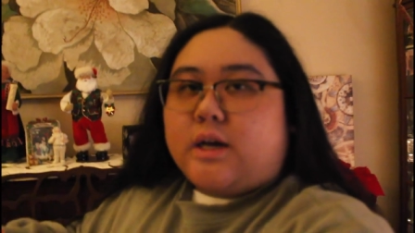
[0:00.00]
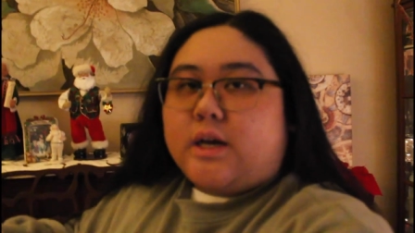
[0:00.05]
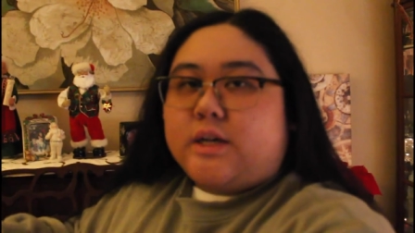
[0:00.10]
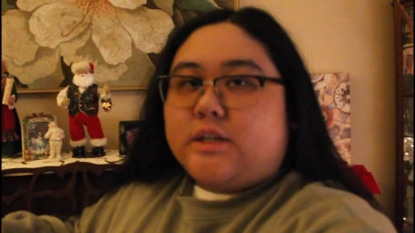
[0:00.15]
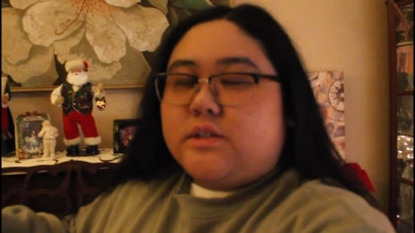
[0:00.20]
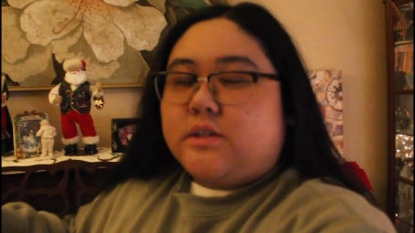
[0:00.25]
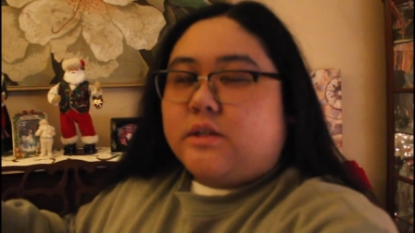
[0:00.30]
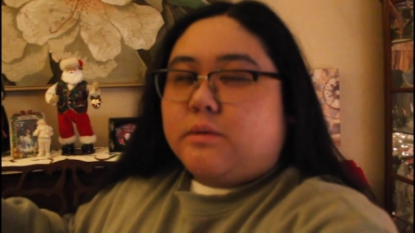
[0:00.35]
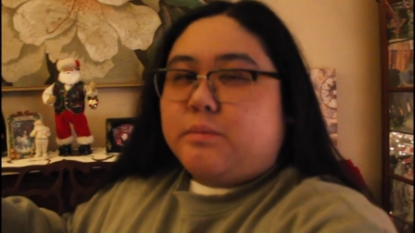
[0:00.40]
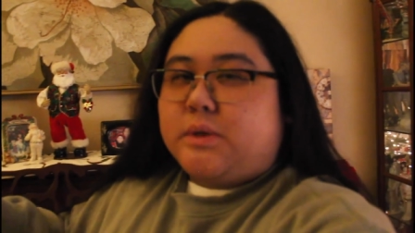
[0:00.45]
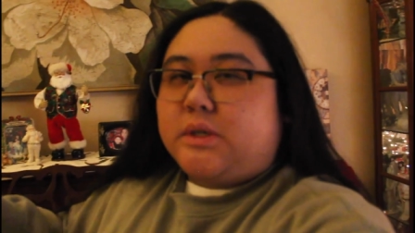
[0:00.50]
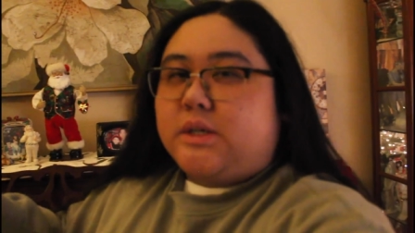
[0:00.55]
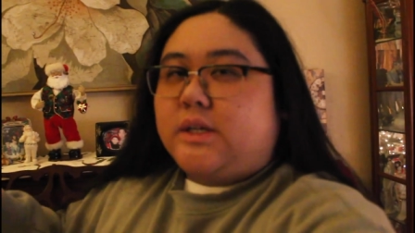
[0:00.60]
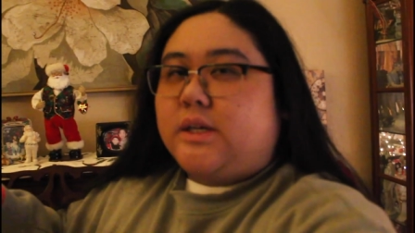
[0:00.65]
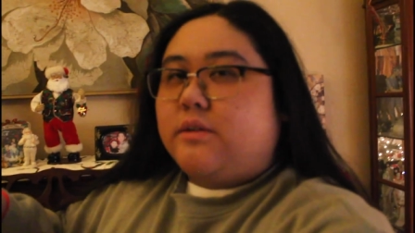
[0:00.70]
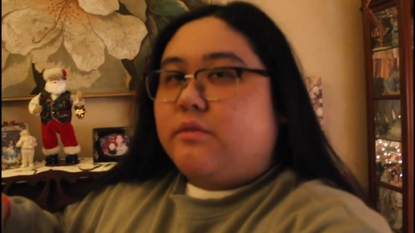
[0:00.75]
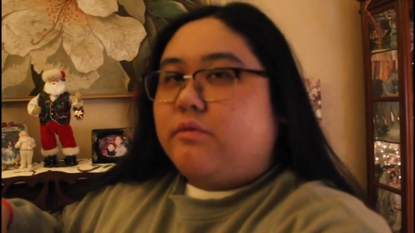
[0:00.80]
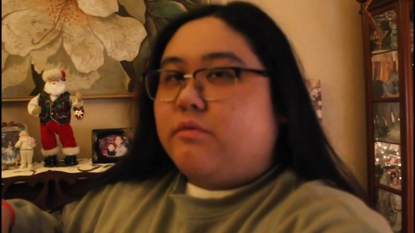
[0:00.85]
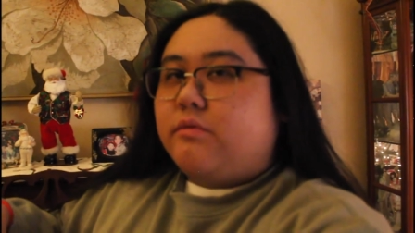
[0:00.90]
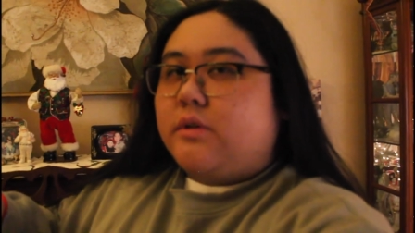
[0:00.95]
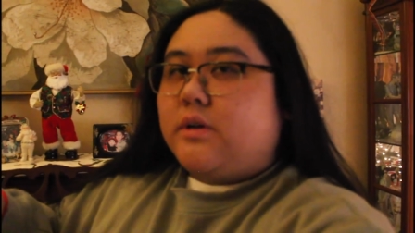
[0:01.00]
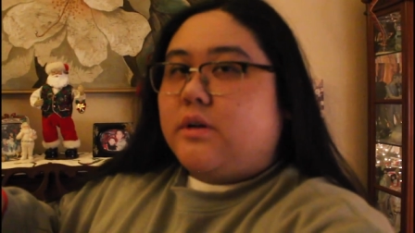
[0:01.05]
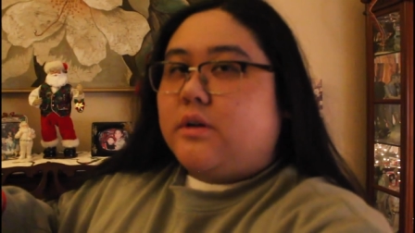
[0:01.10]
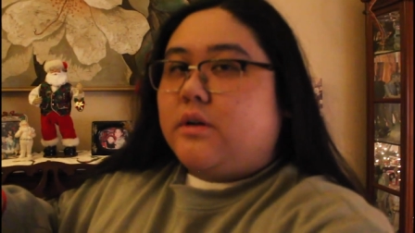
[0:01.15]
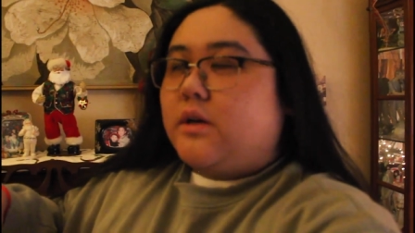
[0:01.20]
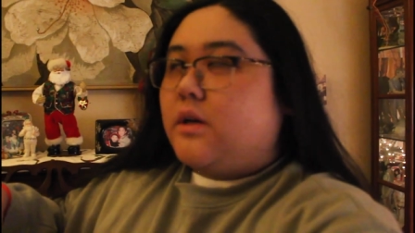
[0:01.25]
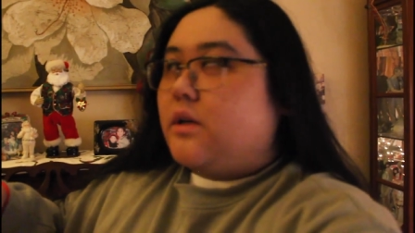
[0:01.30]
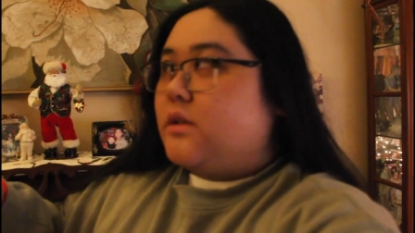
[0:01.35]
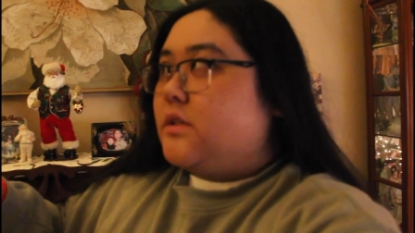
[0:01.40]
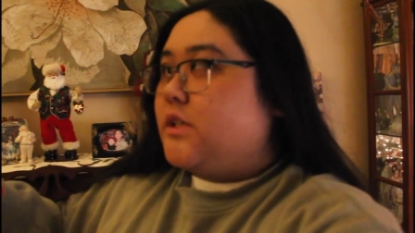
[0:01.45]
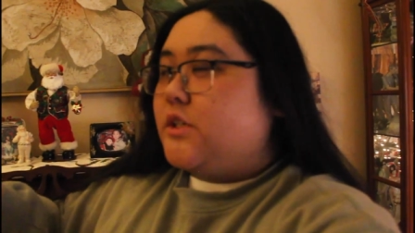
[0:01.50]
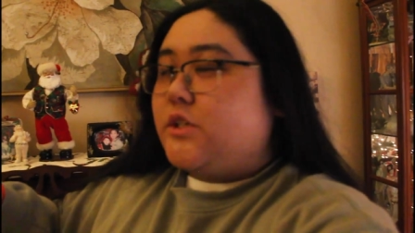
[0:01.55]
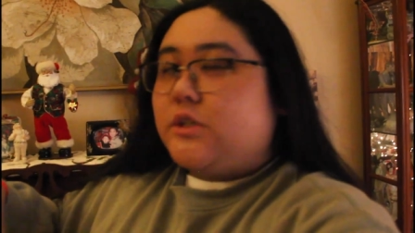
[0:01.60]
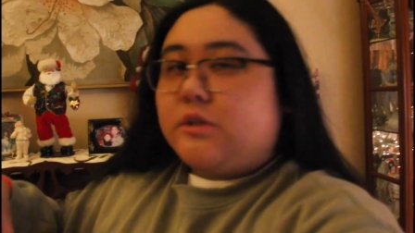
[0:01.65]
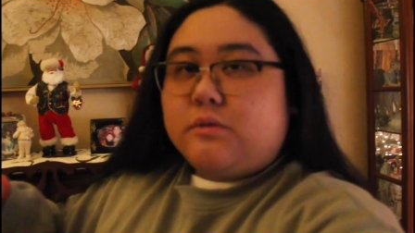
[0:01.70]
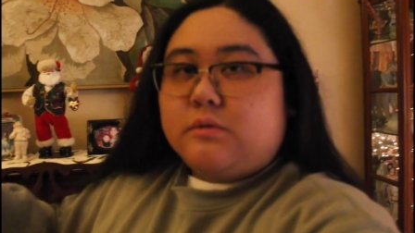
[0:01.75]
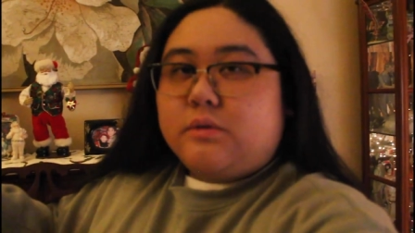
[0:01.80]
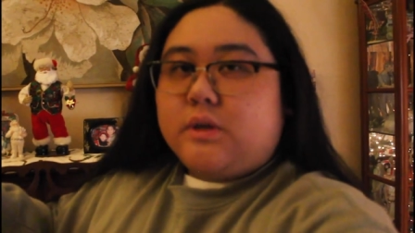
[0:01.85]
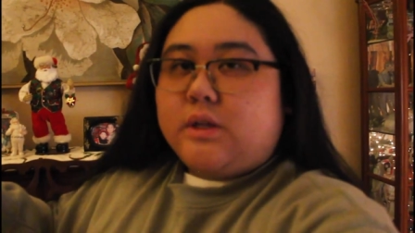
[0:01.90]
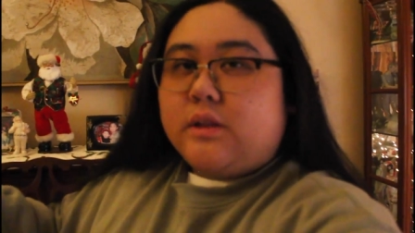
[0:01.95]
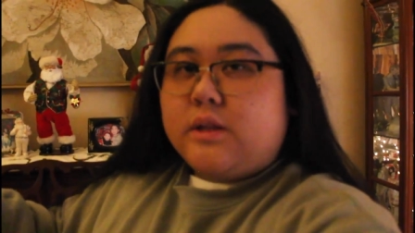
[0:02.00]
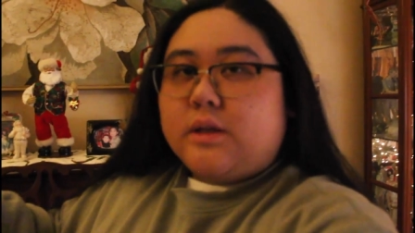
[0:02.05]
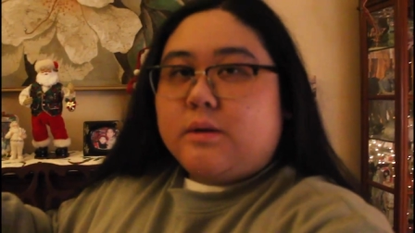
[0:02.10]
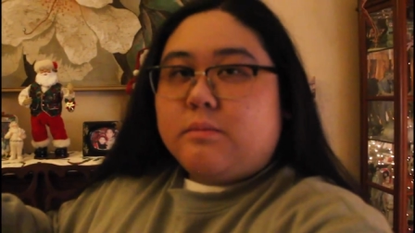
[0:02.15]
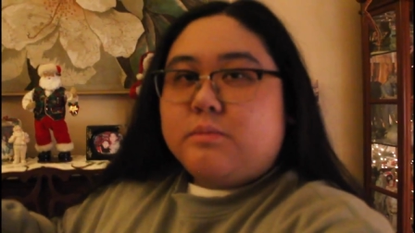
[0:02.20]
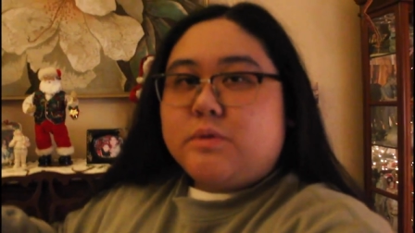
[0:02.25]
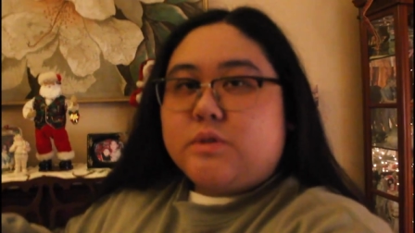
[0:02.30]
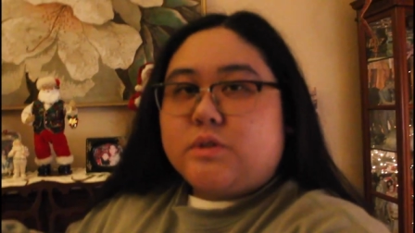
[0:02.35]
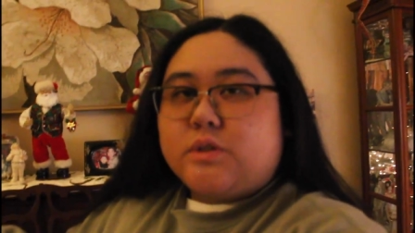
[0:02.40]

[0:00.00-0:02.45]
I just need to put gift tissue in them.